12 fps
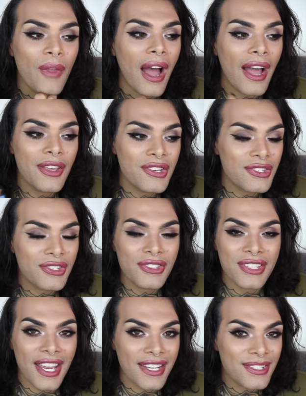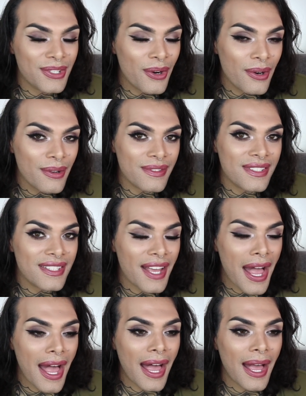I used to date girls,
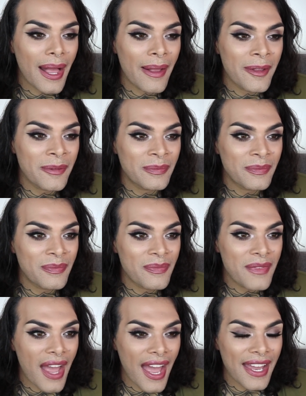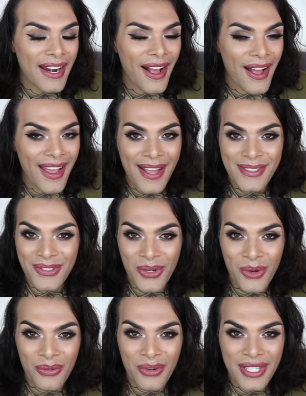and I had a
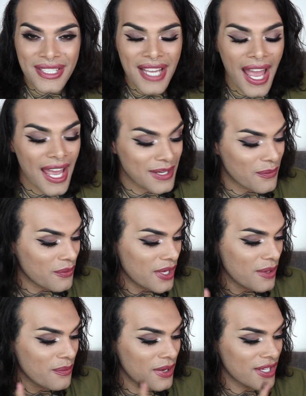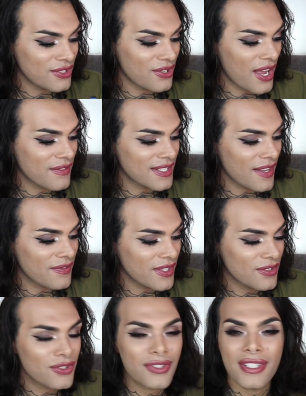girlfriend, and we wanted to have
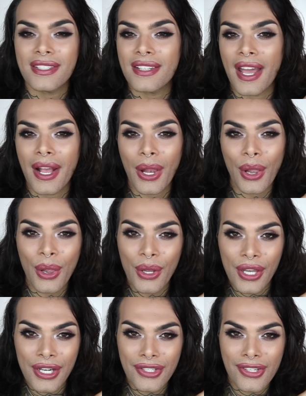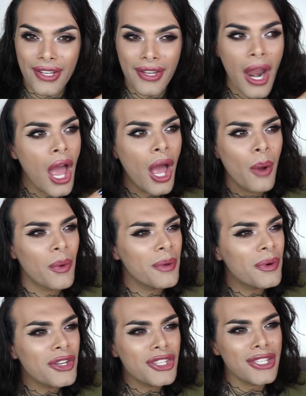something to just like look at each other. We
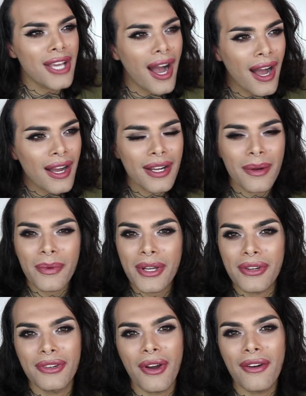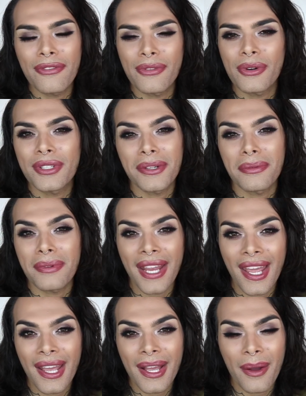were young, we could not afford a
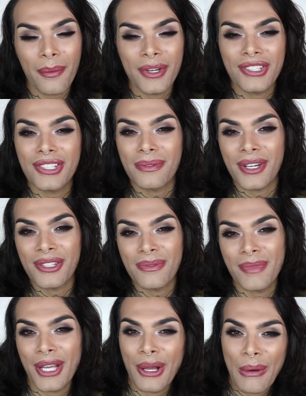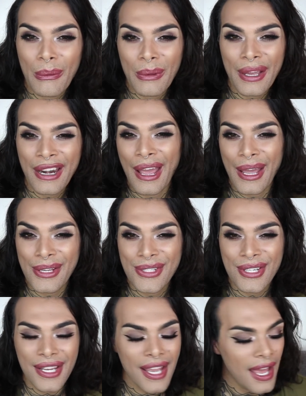ring, we just wanted to be cool and
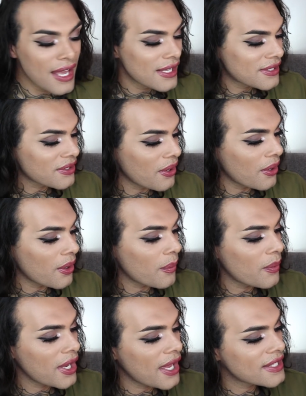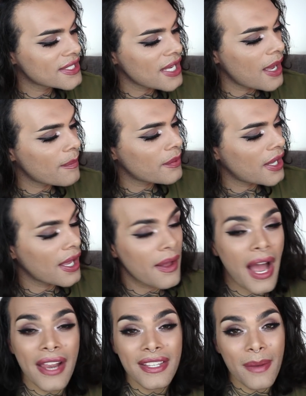edgy. So we end up,
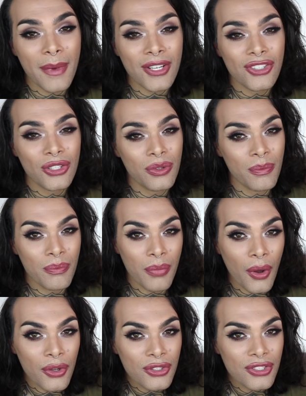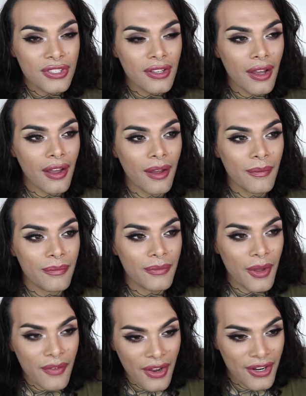I end up actually doing both
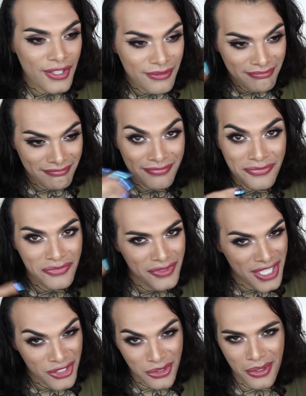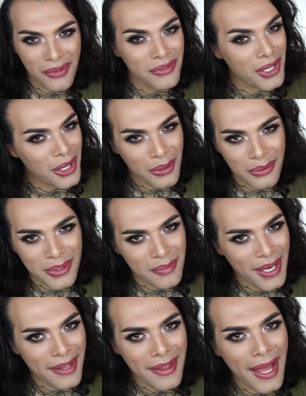of our tattoo, if you can call
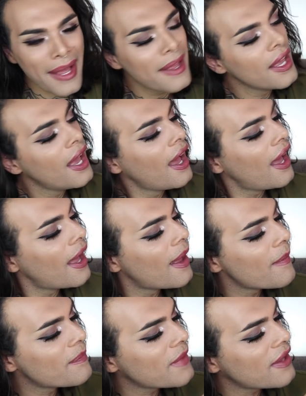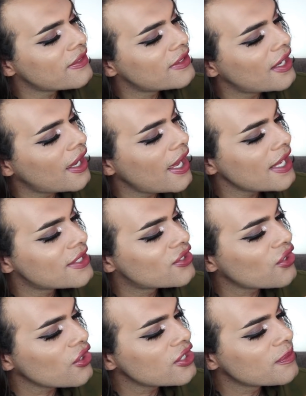them like that. It's
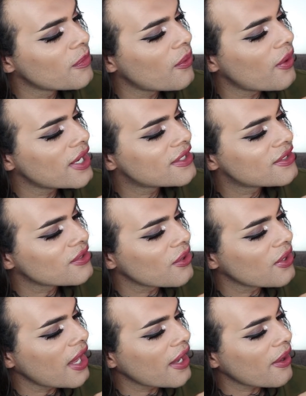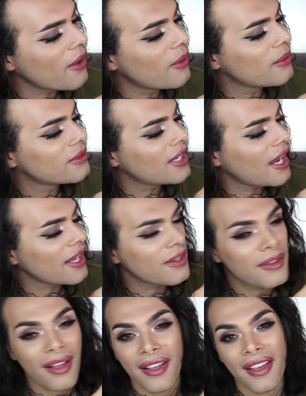so small and it's so like old that
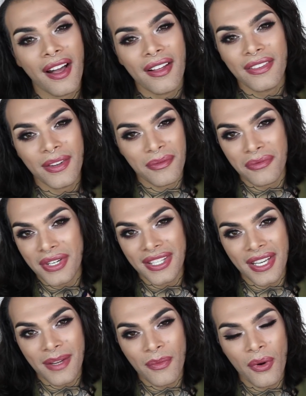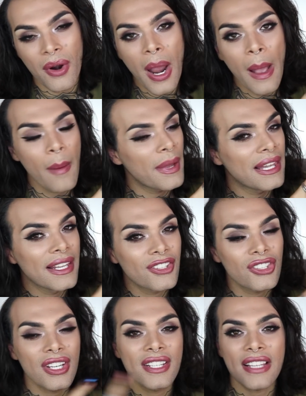like you can't even read anymore, but
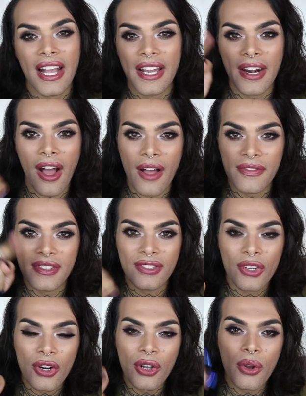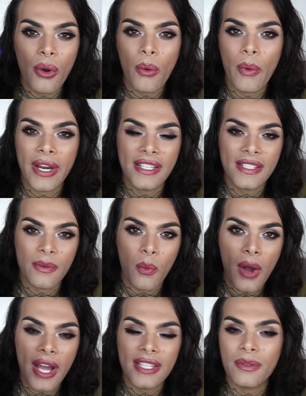literally it's like an half circle, one is
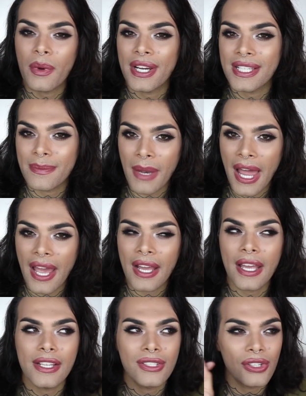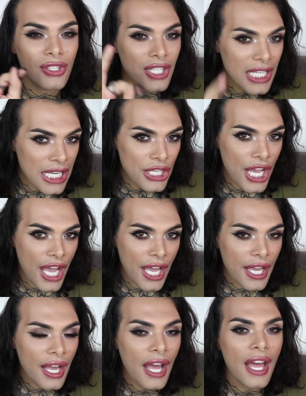white, one is black. It's not a yin and
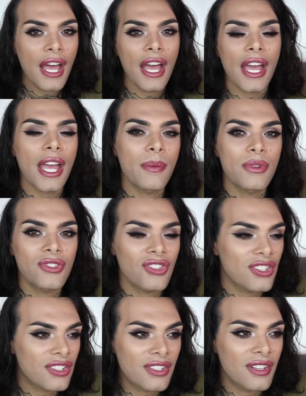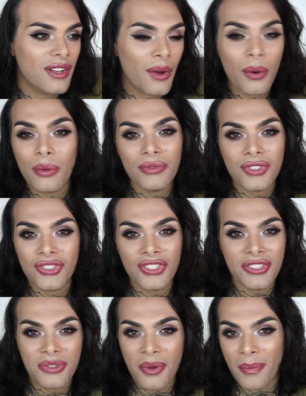yang, it was just cool to
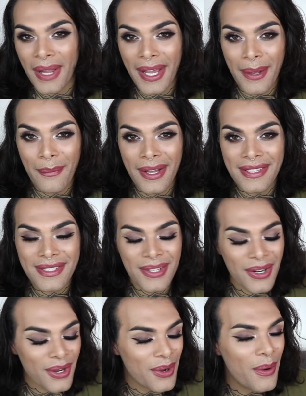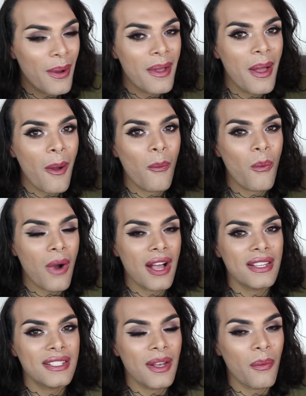just do a black and white circle.
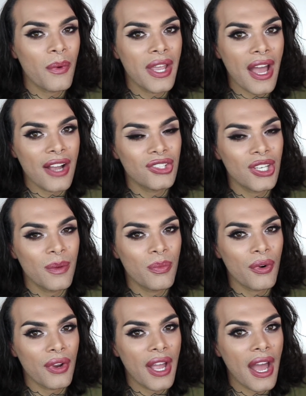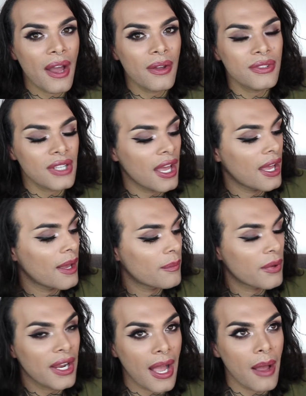Once we actually broke out,
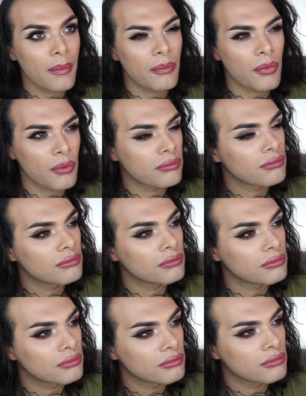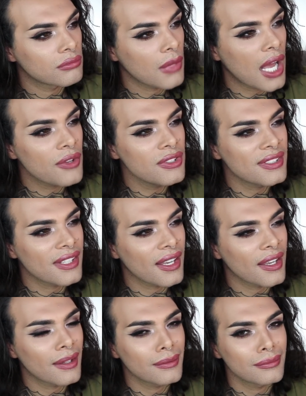how do you
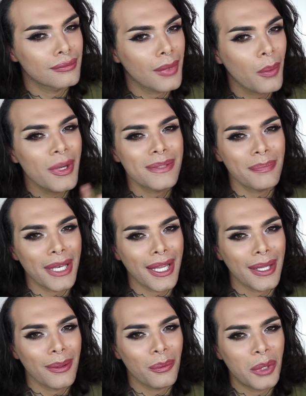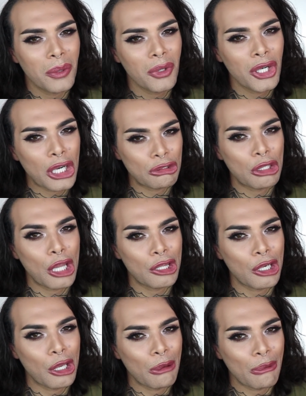say it? We split. We were not
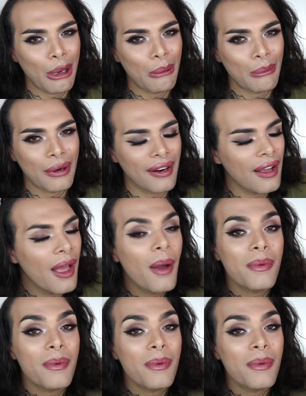together longer.